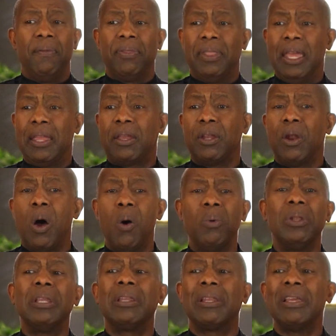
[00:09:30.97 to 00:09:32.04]
They could
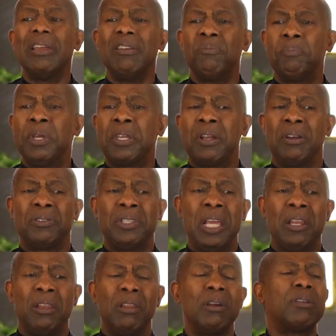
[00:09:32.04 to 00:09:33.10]
only live because
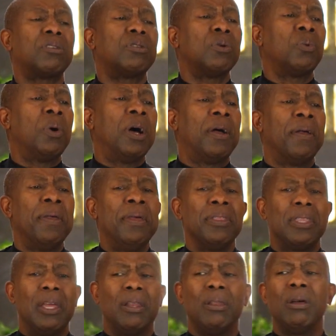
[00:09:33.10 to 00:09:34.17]
they looked to what?
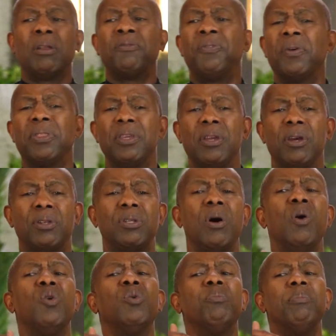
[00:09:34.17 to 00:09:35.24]
They looked for the
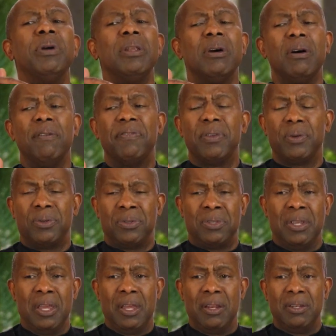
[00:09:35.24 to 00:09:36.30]
atonement of their
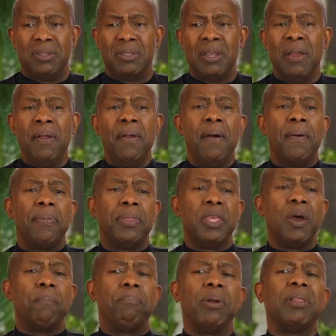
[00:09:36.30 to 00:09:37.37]
sins,
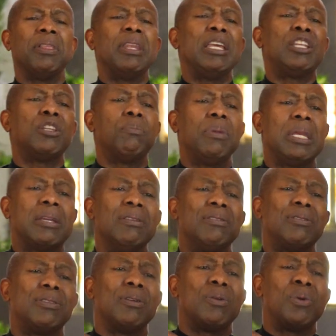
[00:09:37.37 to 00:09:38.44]
the ability to be
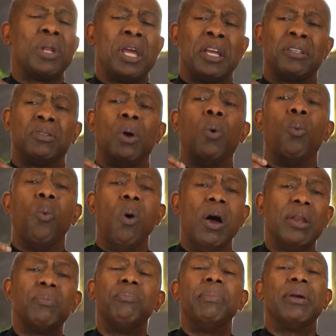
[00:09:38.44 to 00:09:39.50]
considered as
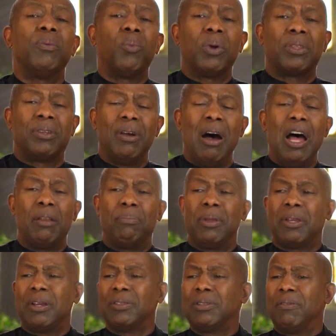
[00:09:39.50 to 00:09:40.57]
one with God
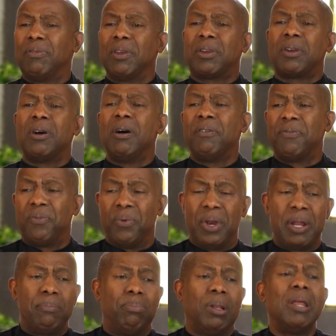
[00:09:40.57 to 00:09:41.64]
because of the
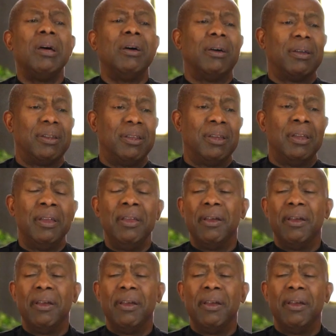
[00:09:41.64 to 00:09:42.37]
covering blood